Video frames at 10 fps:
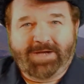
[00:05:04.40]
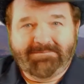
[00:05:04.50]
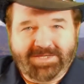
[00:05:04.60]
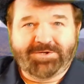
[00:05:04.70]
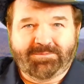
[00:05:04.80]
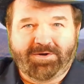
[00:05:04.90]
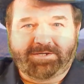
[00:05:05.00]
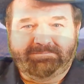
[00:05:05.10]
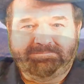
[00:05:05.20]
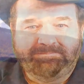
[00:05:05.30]
I'm Daniel
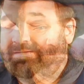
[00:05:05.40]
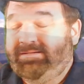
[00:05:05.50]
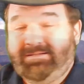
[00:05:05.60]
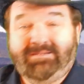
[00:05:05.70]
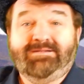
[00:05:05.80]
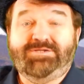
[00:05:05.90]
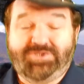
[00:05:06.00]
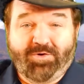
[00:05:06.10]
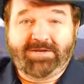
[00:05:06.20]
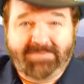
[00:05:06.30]
Markham.
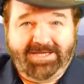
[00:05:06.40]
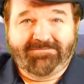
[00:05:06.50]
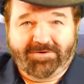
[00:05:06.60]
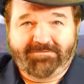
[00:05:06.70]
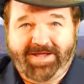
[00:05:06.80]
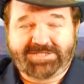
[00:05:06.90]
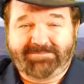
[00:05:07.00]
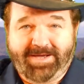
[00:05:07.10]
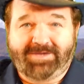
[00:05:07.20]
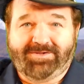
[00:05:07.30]
Join me for
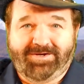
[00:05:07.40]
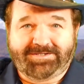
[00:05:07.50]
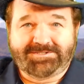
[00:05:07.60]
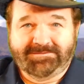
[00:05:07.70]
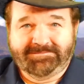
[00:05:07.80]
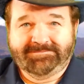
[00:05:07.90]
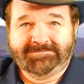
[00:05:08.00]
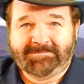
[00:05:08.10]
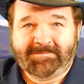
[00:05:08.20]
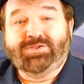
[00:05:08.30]
Advanced Backlogs.
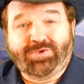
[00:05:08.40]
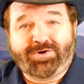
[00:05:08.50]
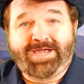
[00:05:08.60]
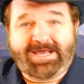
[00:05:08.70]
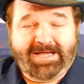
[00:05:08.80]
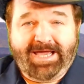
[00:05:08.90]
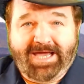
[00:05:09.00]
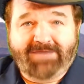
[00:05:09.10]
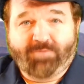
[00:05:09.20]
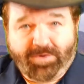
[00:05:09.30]
Learn how to
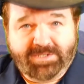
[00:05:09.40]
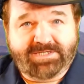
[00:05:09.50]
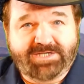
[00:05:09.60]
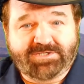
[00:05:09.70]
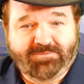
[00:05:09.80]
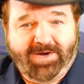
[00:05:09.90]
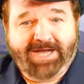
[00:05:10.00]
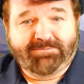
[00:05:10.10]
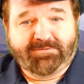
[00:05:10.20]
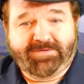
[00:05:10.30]
have
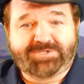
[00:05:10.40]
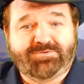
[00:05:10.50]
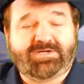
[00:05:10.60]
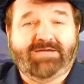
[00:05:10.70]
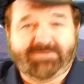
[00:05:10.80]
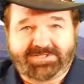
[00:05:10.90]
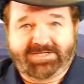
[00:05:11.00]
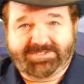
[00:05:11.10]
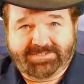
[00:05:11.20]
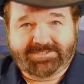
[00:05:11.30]
organization-wide professional
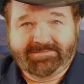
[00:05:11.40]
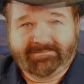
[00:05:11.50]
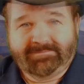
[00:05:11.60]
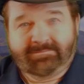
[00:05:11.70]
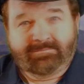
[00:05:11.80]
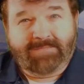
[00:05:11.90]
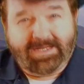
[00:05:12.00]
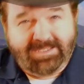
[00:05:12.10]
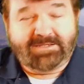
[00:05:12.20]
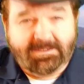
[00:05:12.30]
conversations
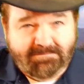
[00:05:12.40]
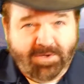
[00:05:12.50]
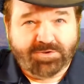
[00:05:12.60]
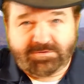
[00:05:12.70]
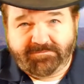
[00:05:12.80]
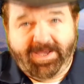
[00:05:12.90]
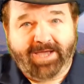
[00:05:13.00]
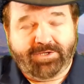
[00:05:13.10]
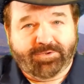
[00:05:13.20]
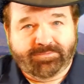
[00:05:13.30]
and get the most
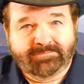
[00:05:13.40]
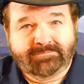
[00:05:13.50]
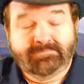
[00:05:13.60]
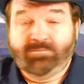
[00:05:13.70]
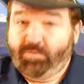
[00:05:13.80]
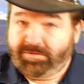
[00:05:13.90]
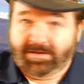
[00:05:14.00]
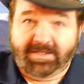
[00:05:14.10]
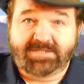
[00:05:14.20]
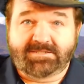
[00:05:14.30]
value with the
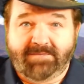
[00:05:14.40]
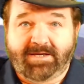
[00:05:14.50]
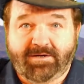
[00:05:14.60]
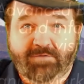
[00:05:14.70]
least amount of